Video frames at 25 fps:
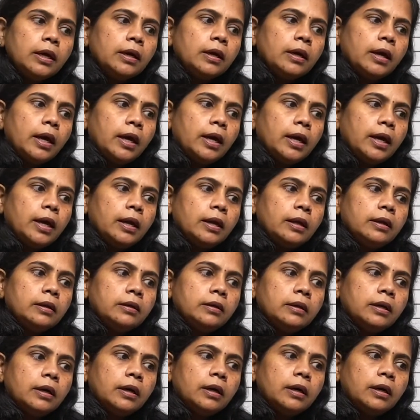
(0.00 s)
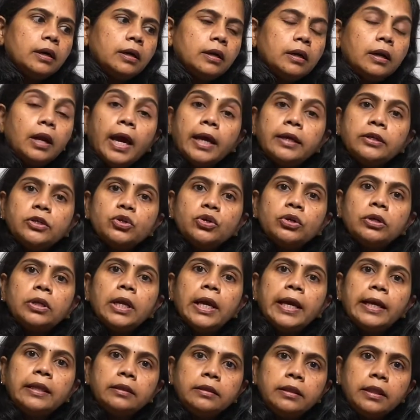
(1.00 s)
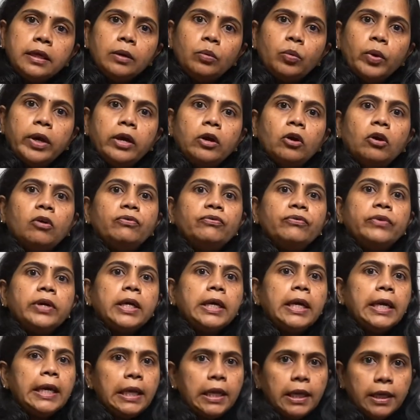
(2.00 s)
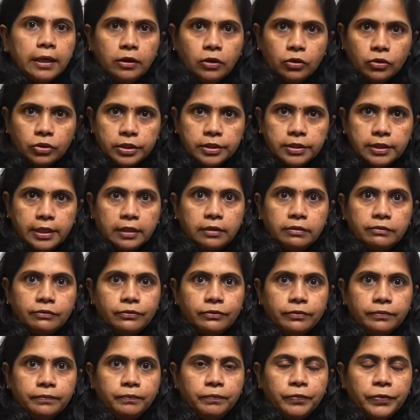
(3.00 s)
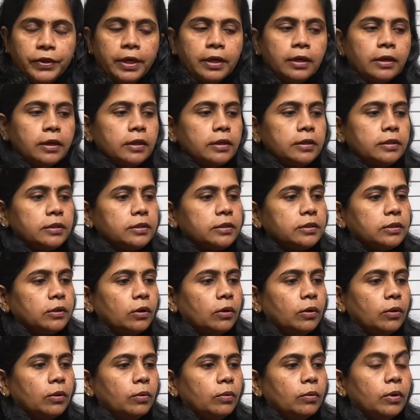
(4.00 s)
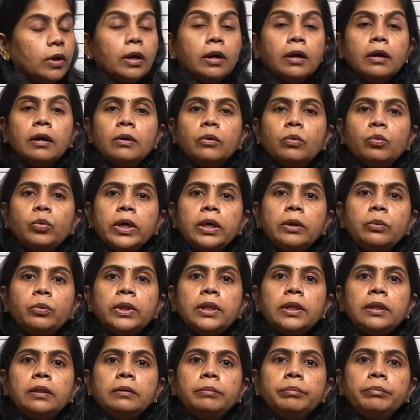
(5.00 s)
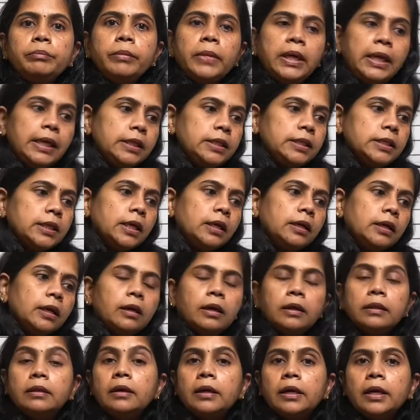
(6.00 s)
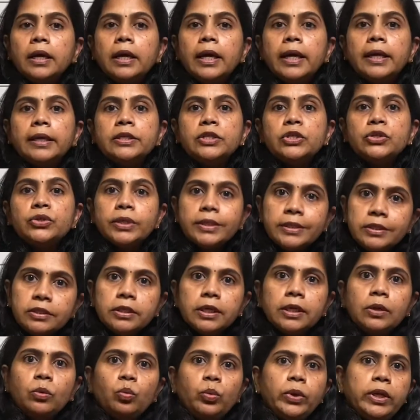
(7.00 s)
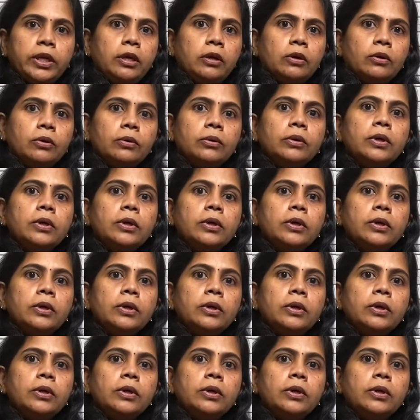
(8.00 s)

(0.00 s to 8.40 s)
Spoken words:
and natural healthy way of healing yourself. So we will meet in another interesting video,